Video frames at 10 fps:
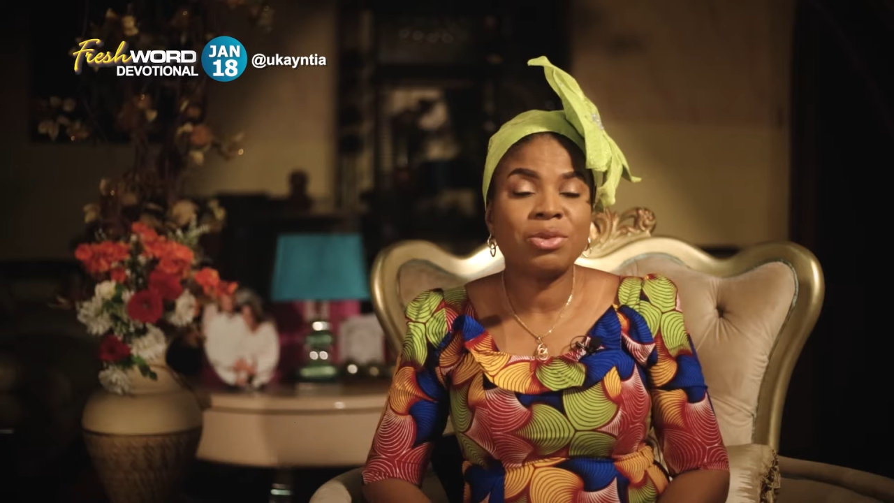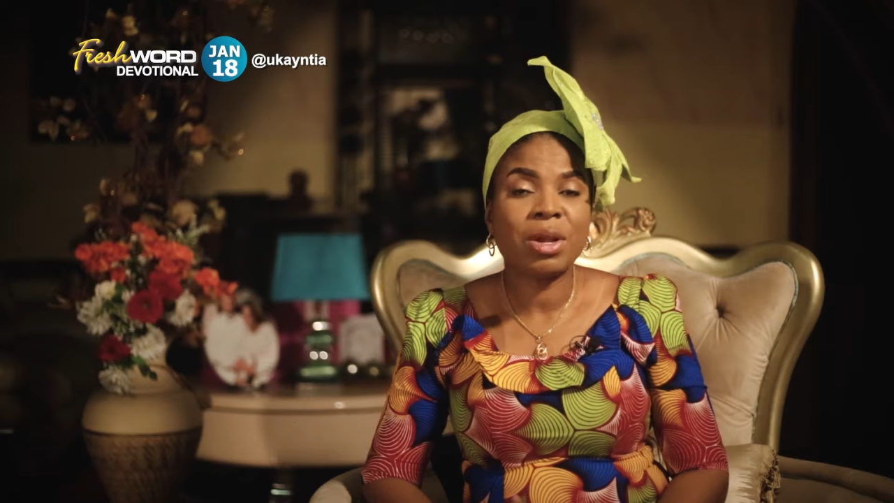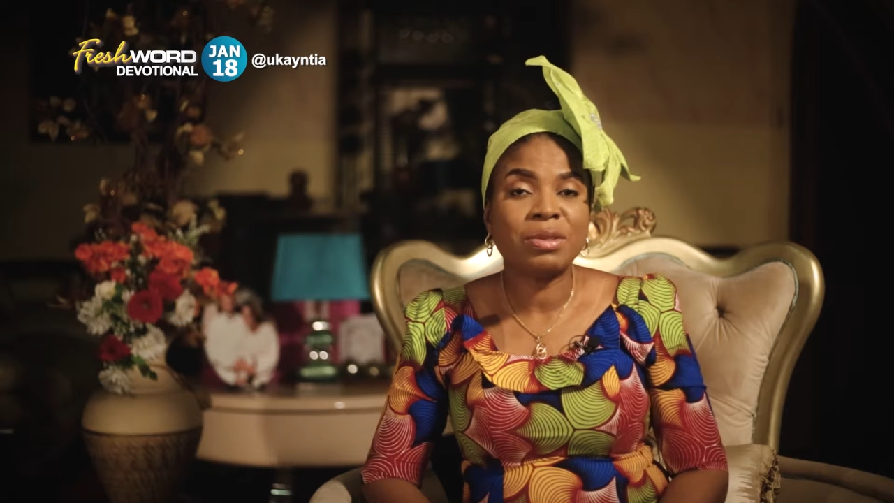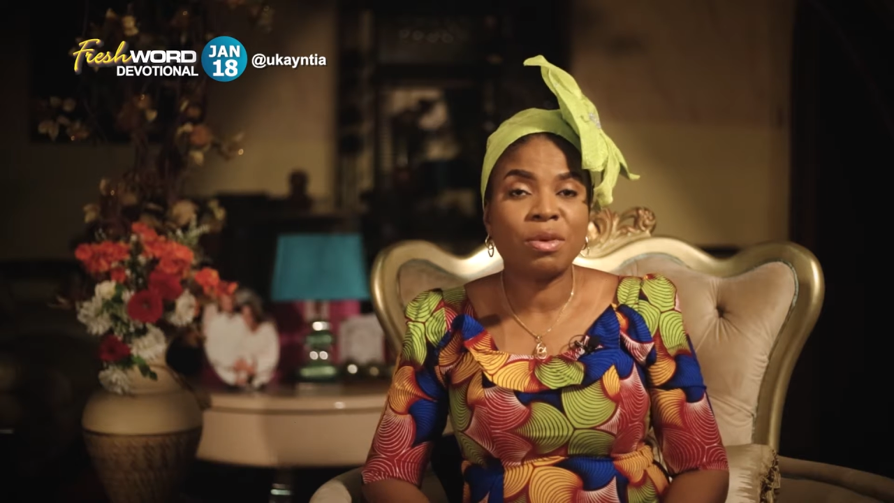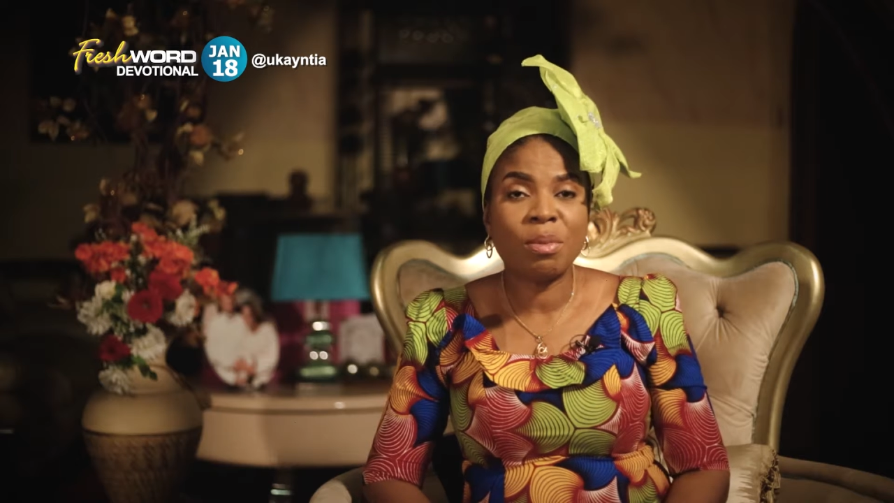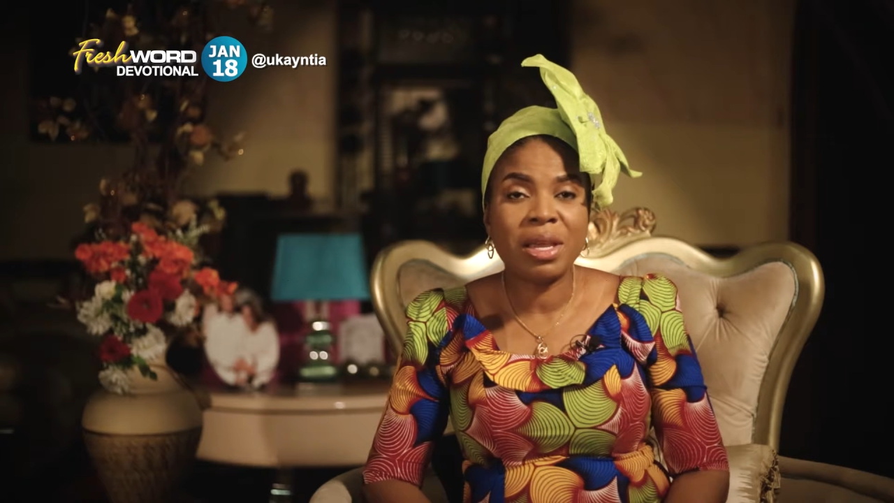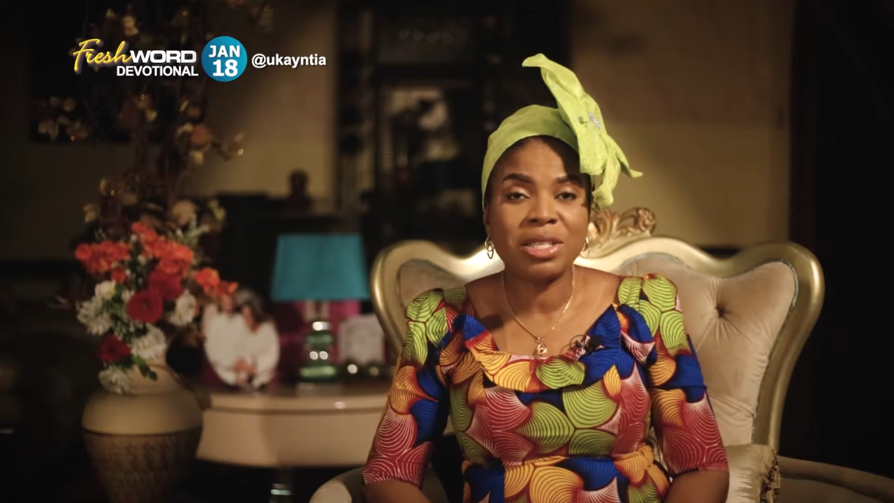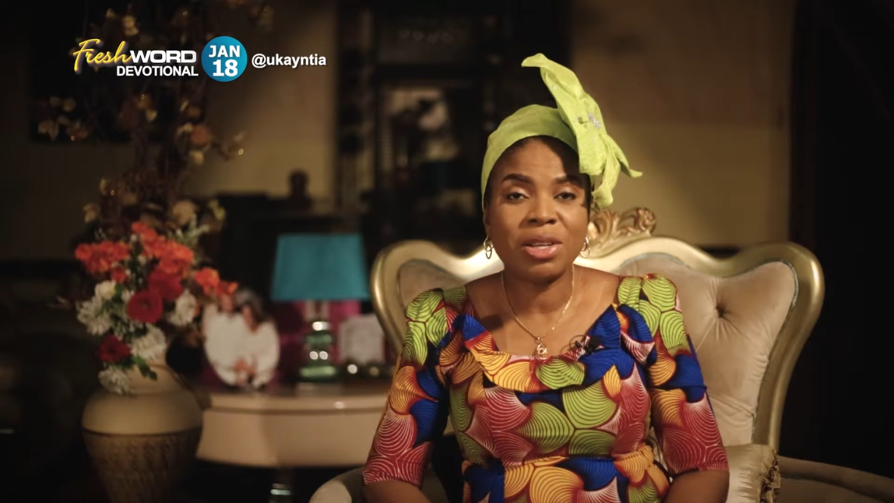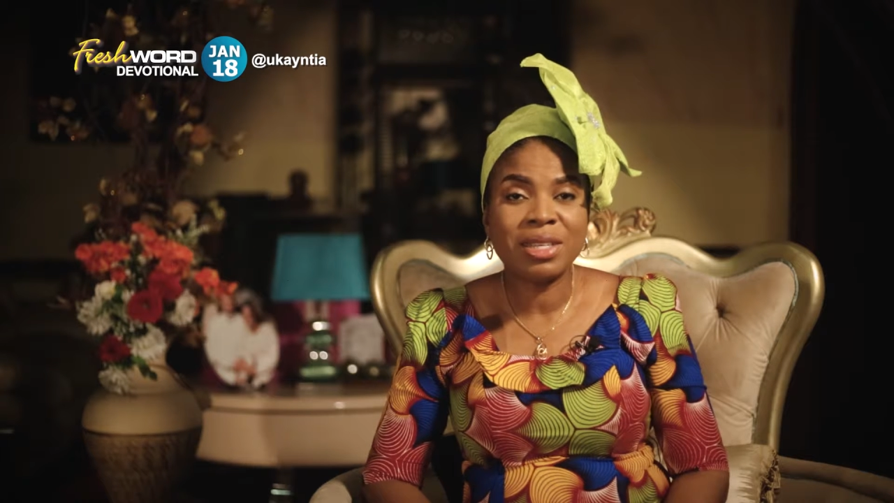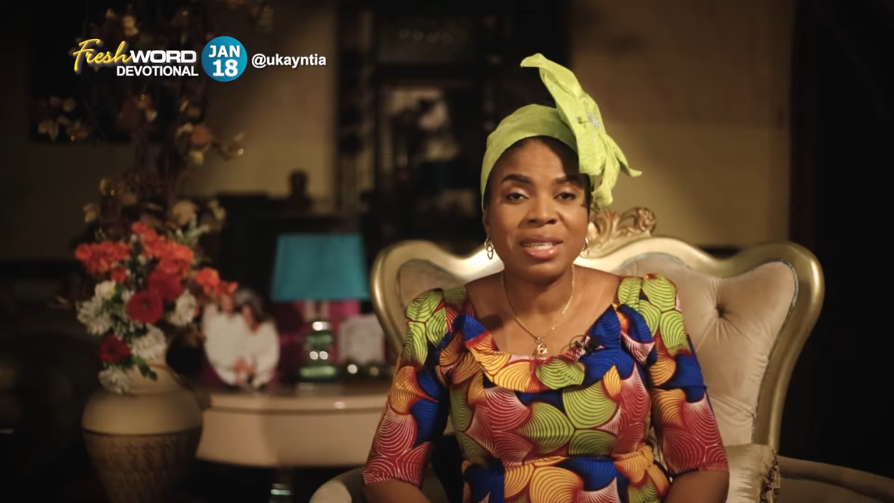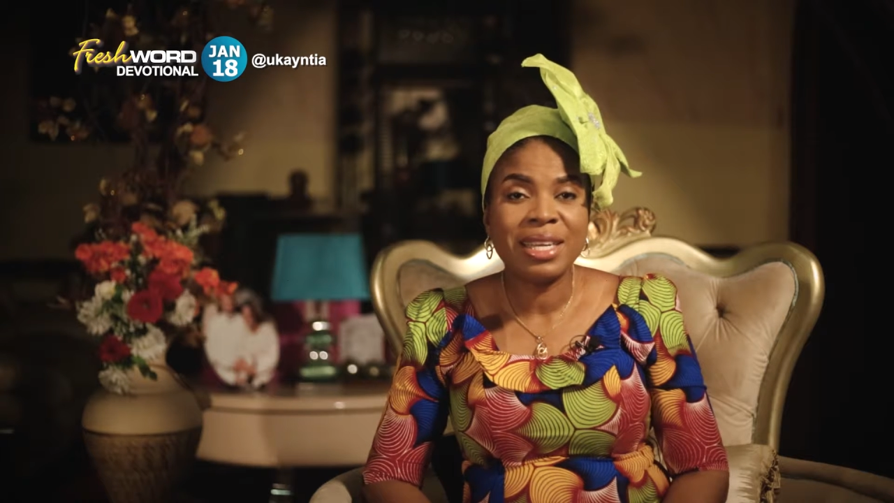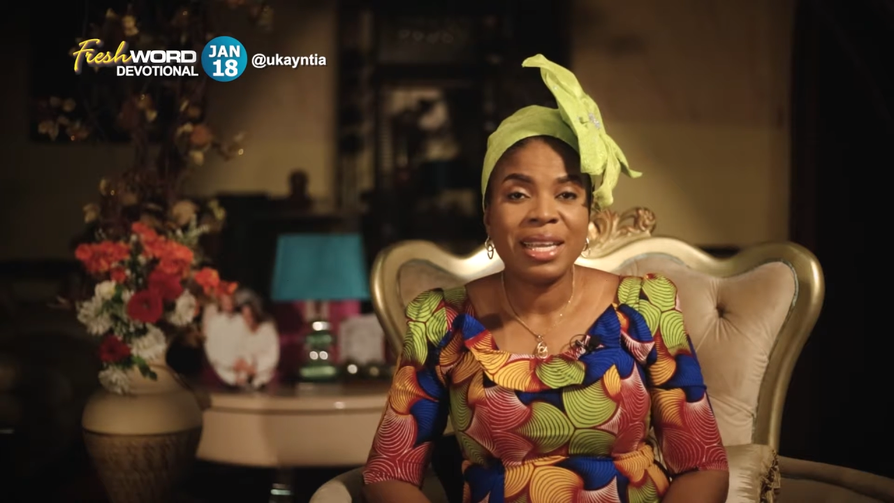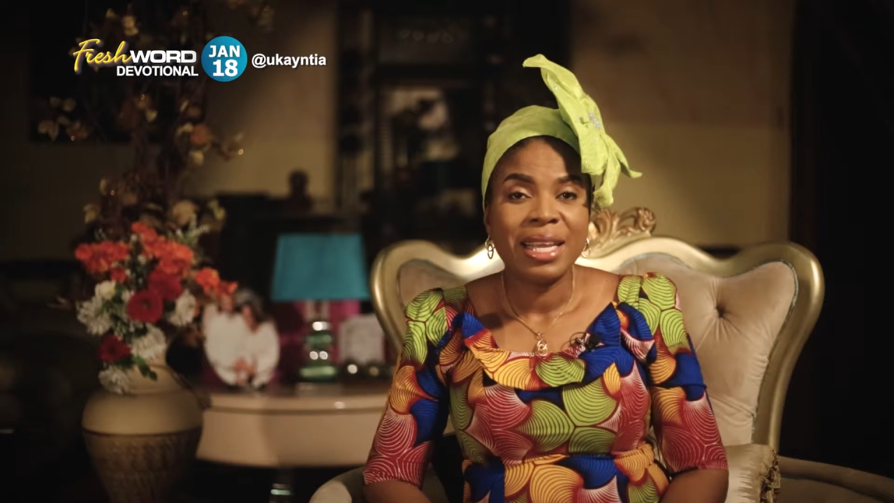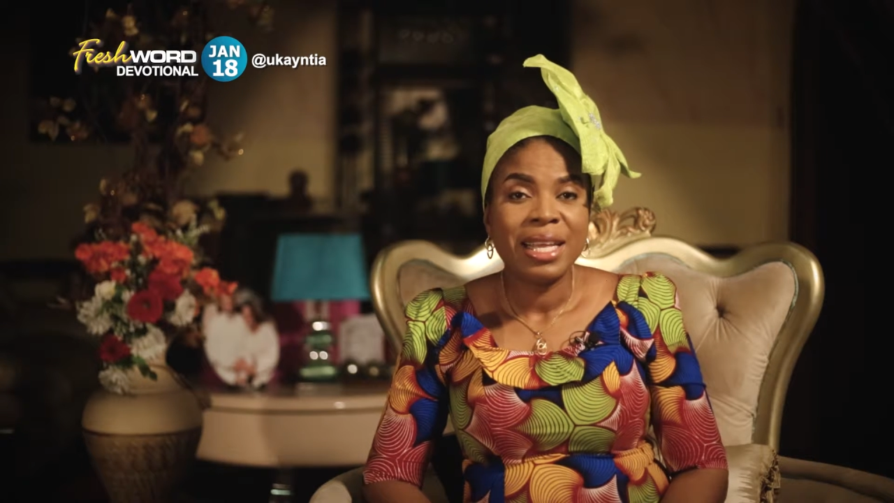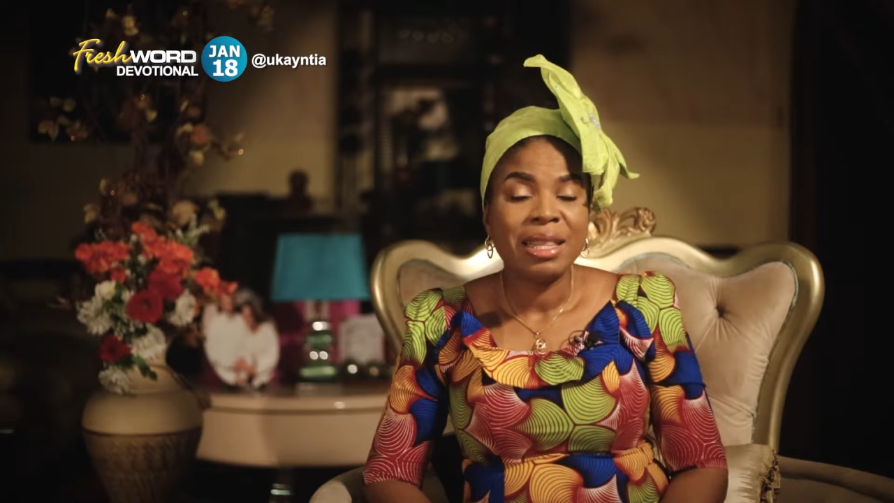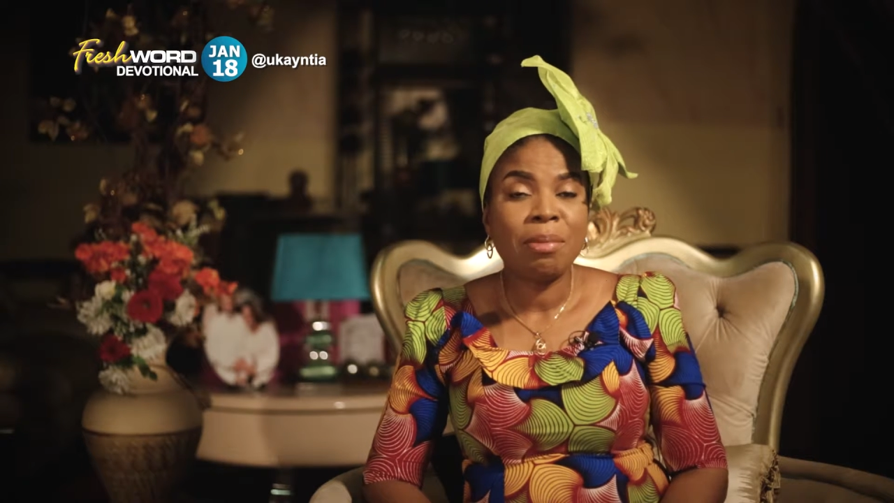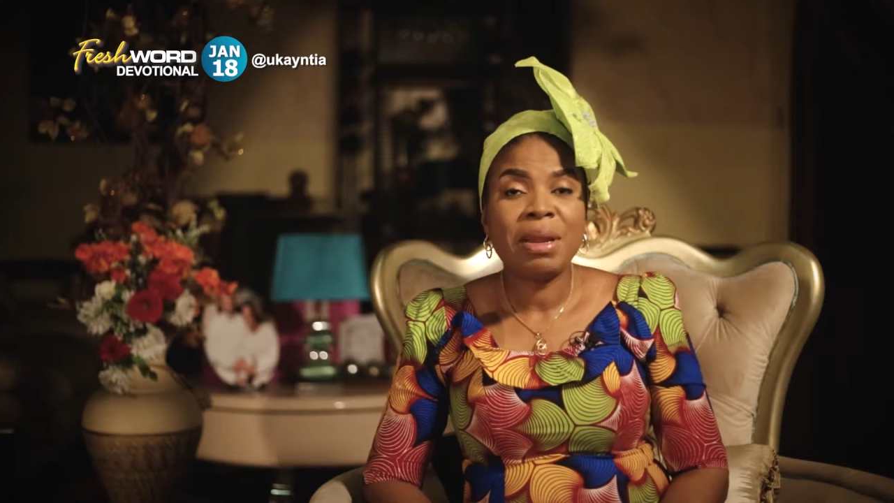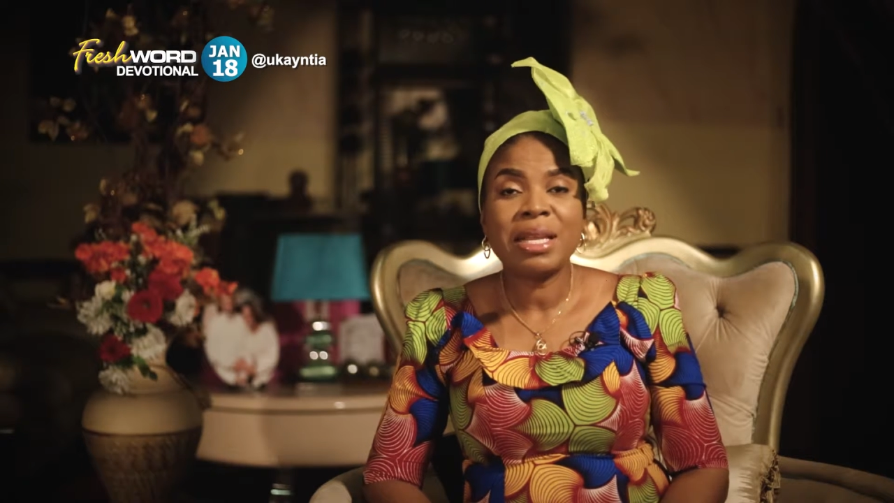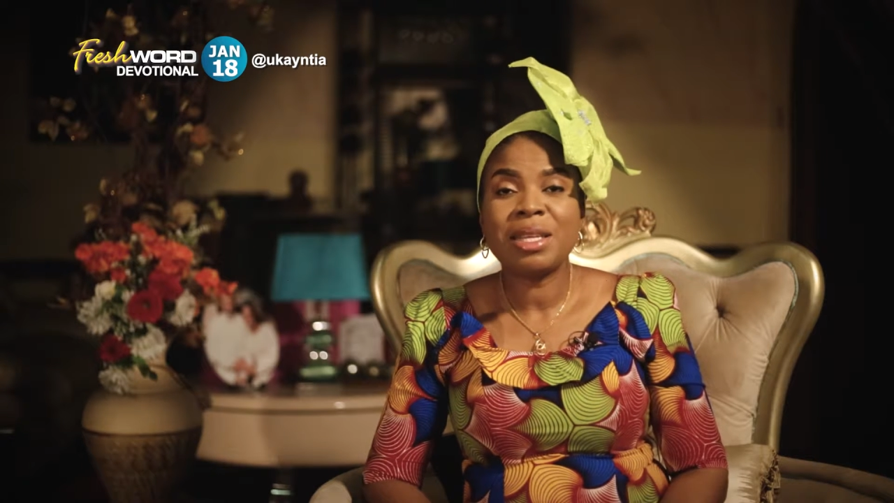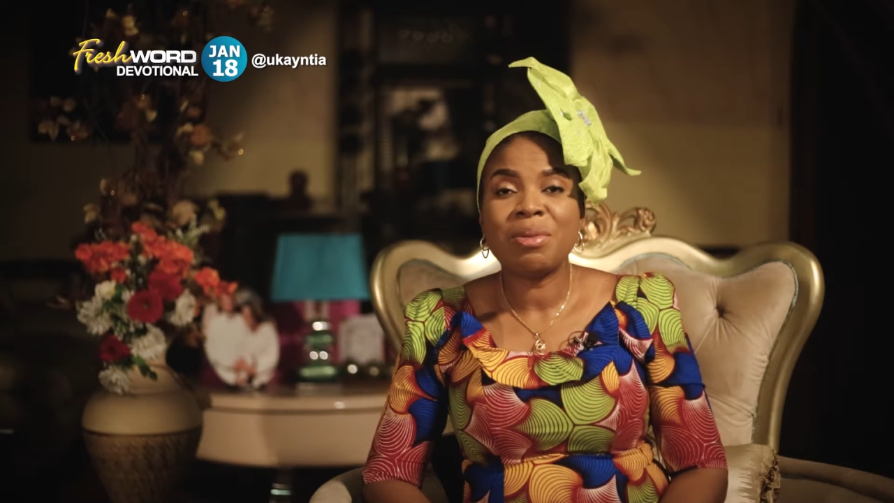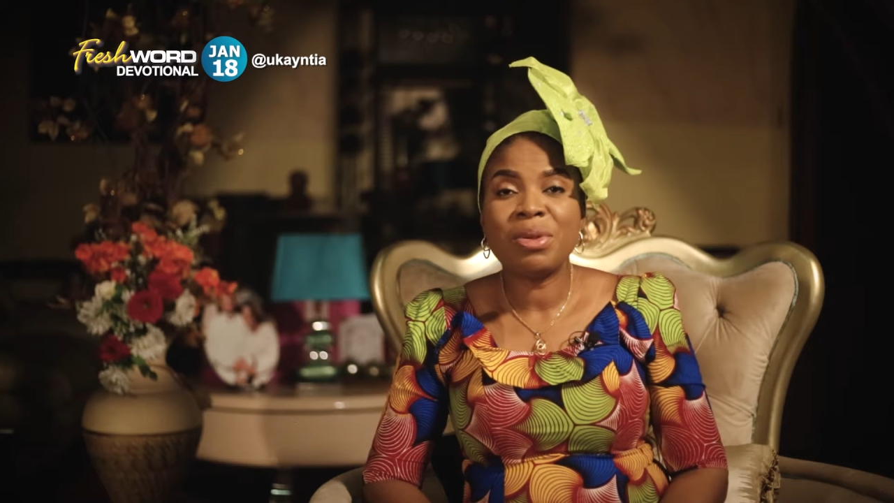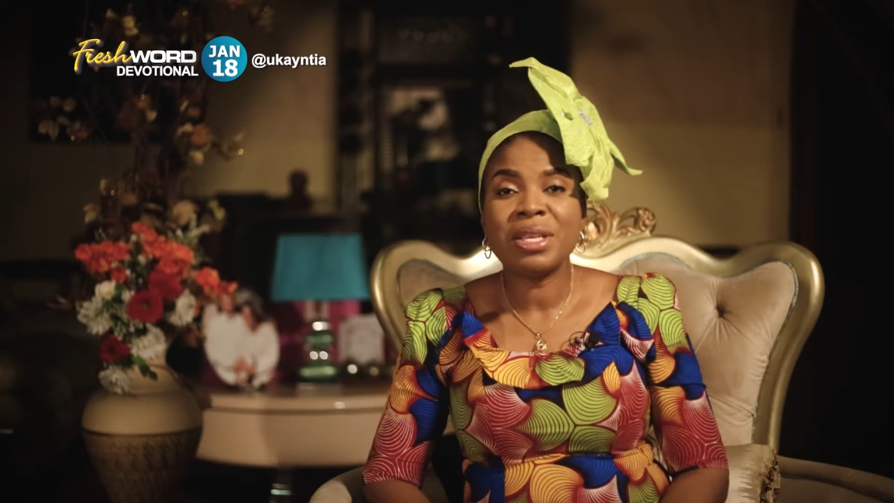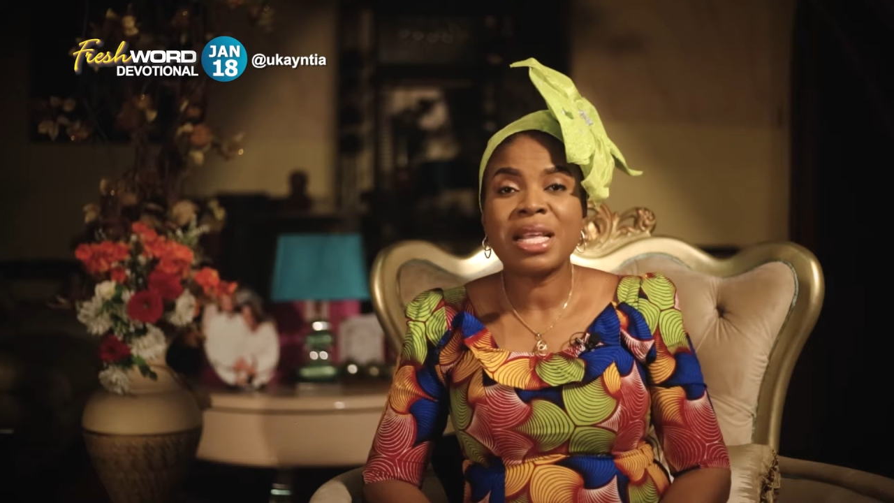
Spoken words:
transformation. The blessing brings